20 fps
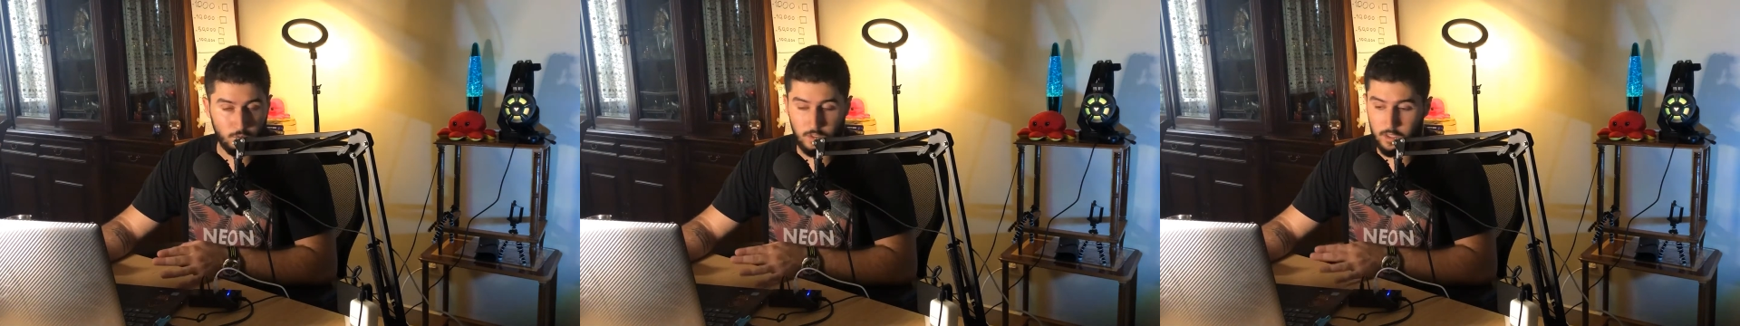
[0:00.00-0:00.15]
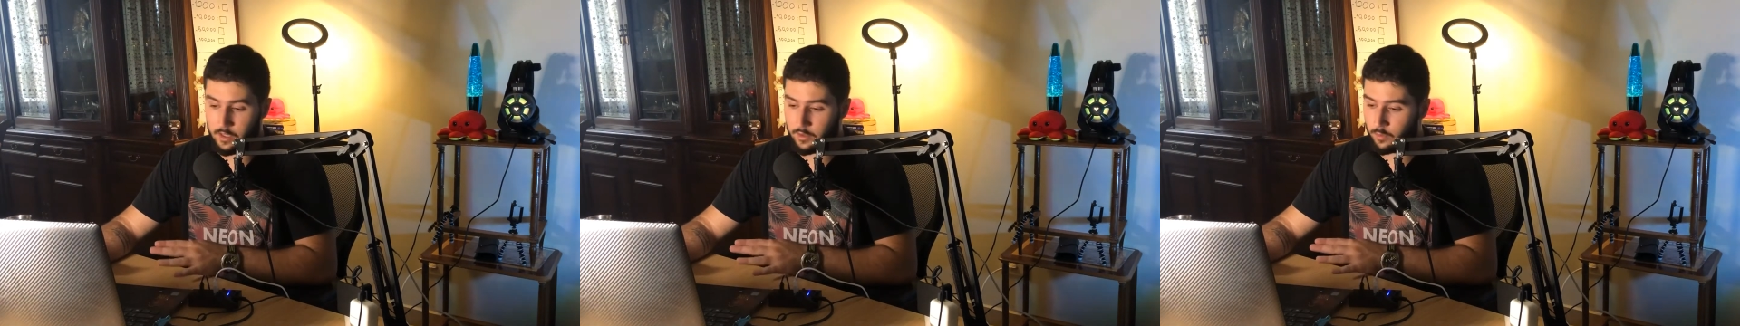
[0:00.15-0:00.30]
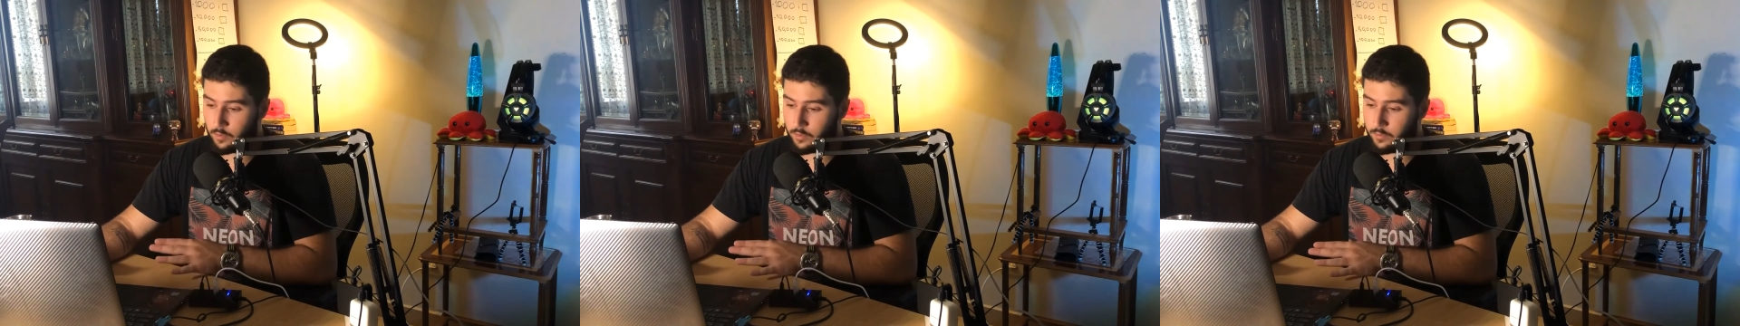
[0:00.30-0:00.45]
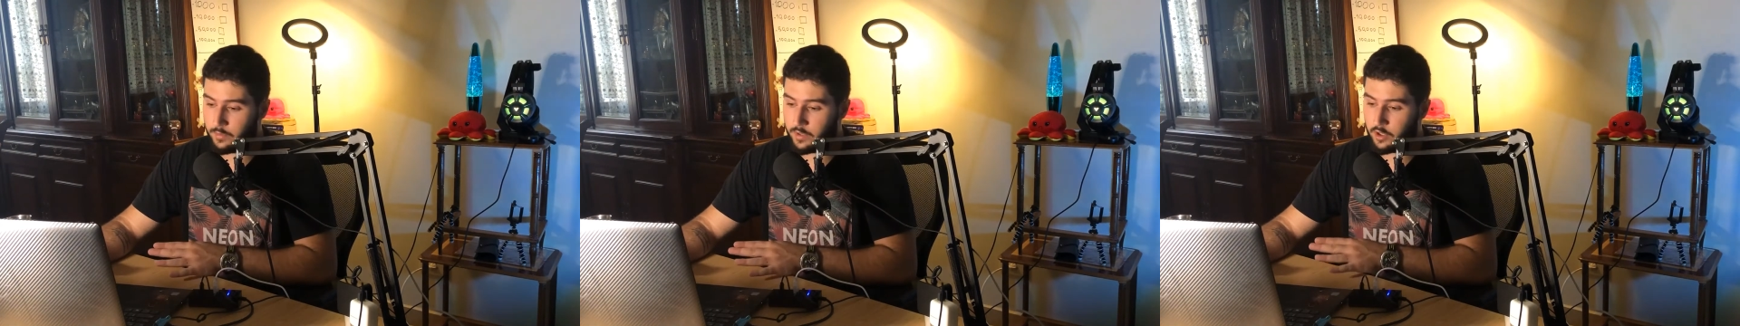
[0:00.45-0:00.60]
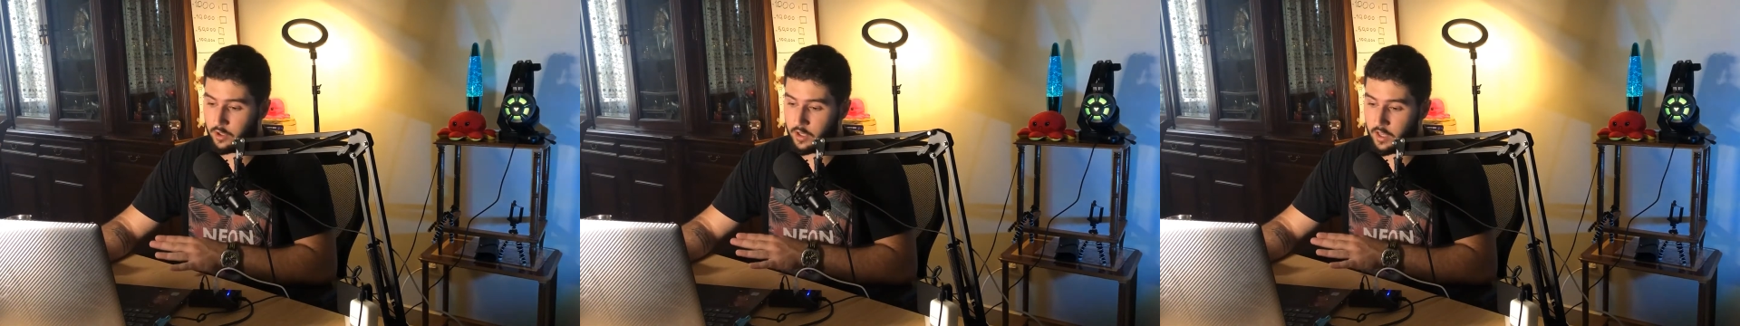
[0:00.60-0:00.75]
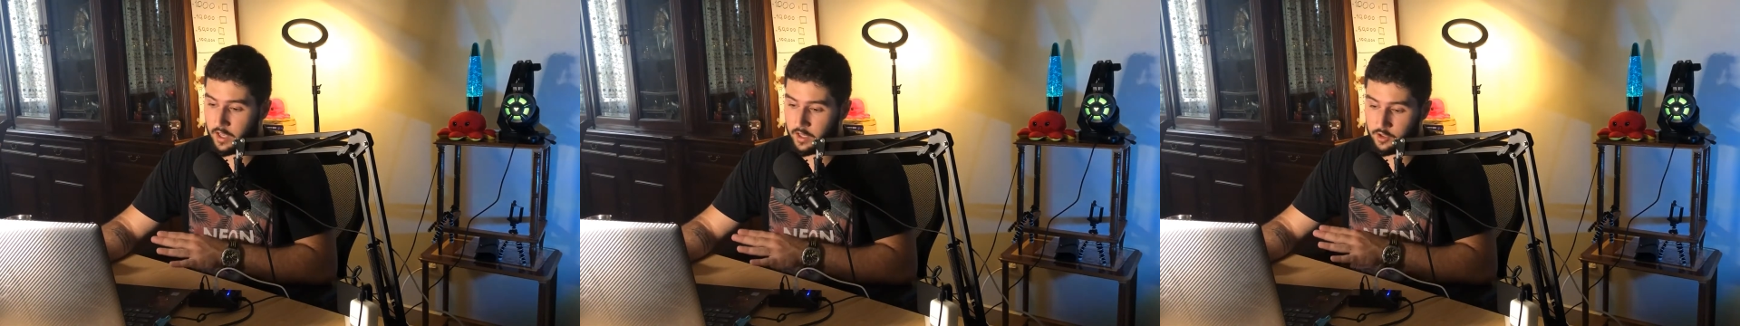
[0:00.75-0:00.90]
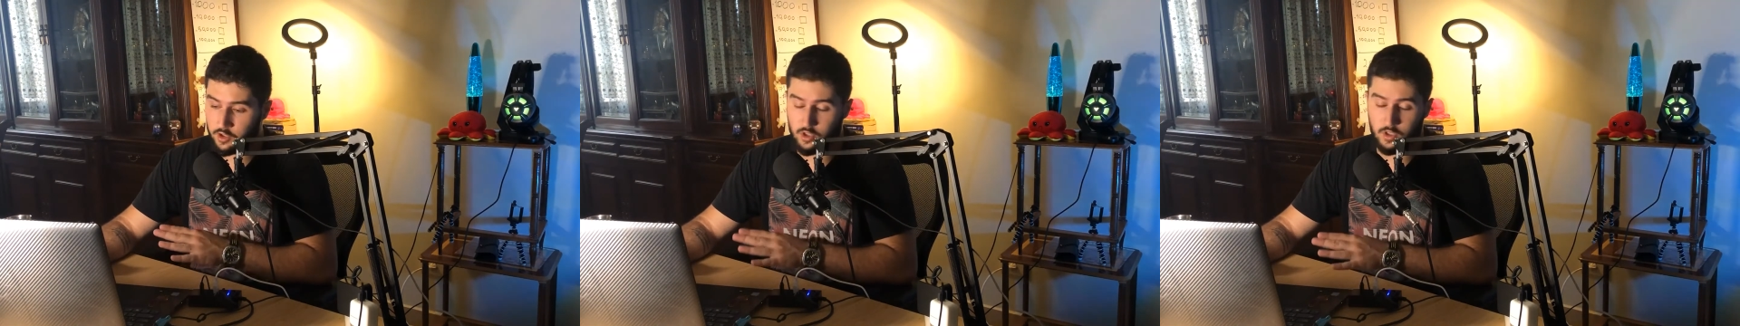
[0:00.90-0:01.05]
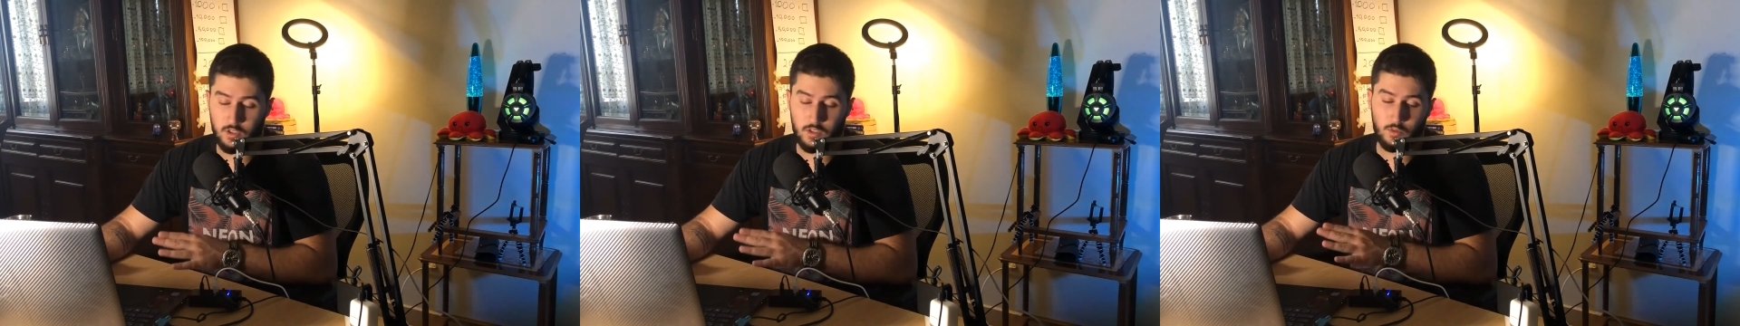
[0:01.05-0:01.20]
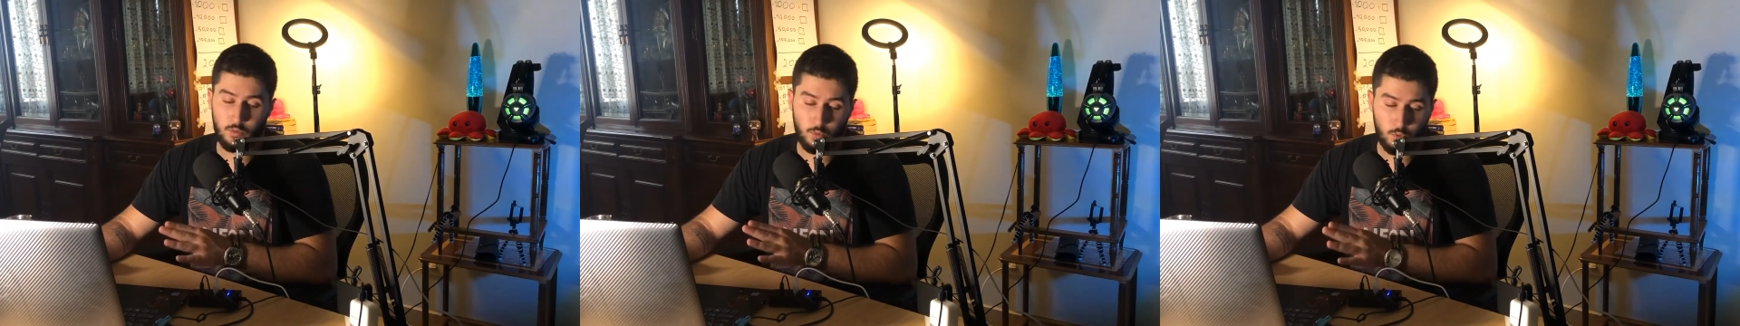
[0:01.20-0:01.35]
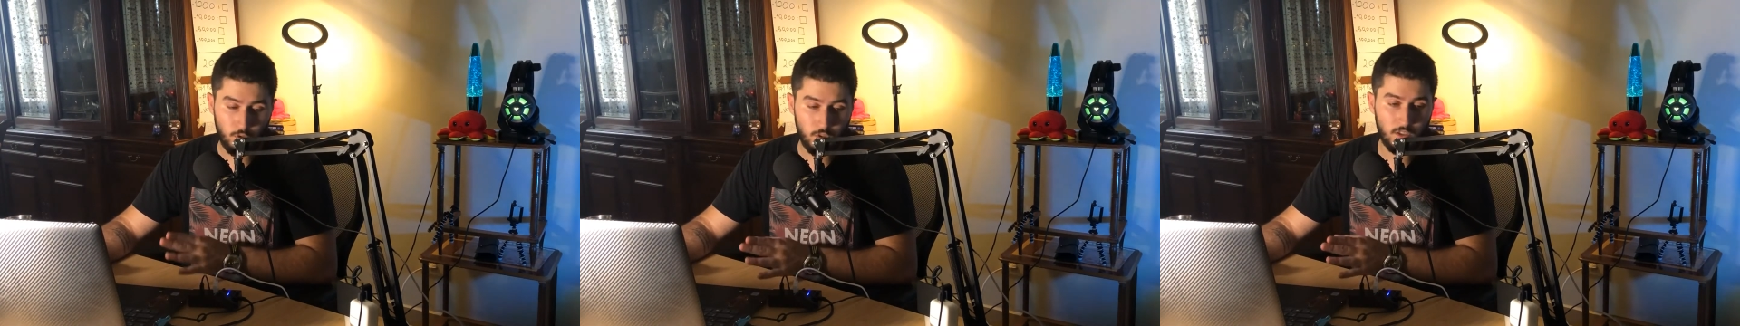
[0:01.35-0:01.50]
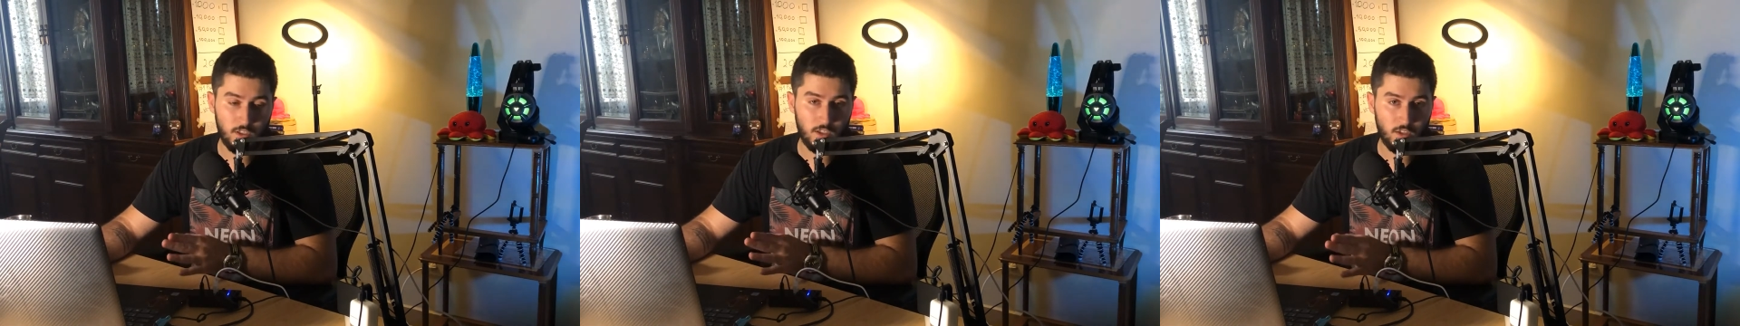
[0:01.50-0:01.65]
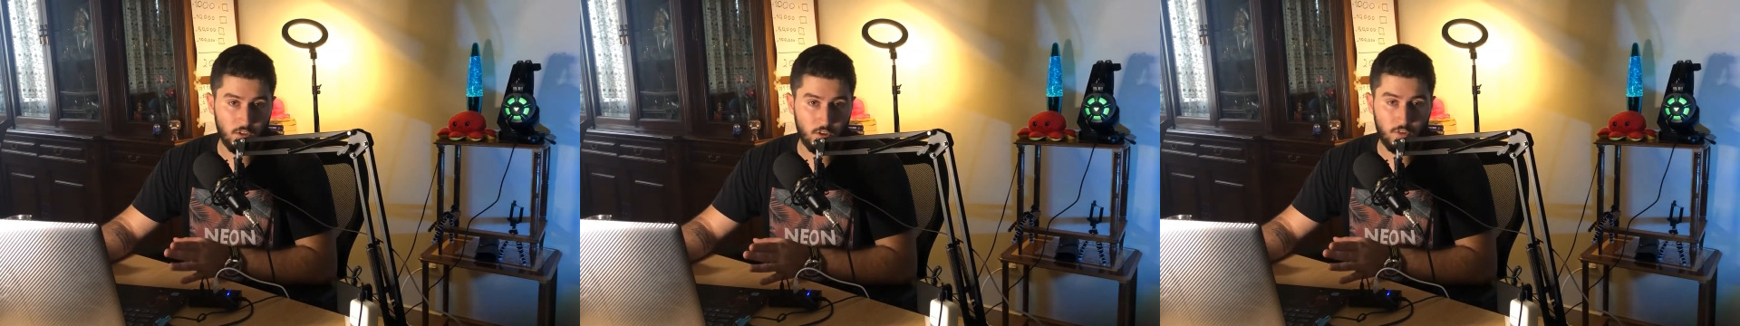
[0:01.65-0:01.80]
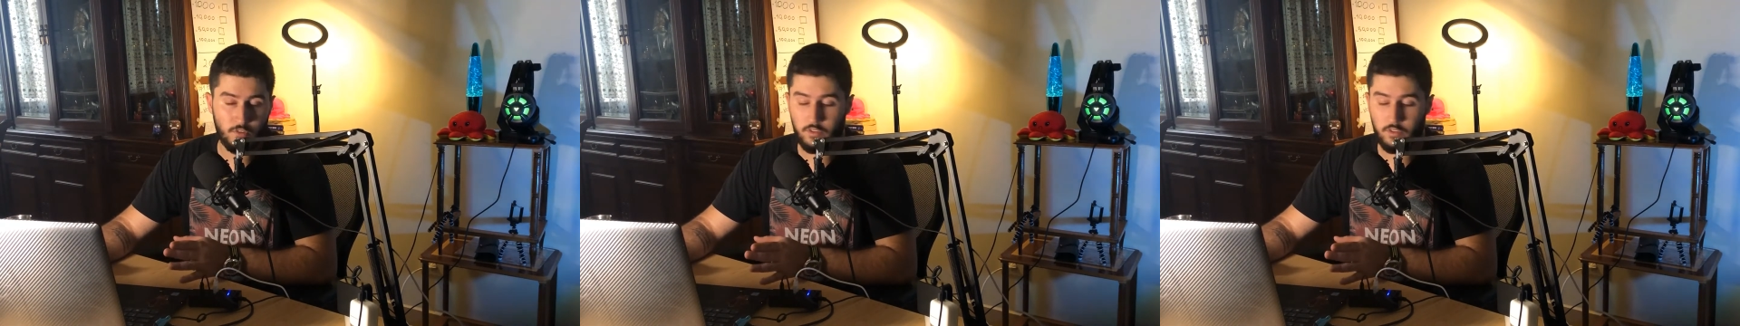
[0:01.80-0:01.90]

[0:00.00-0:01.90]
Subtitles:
I would be actually working on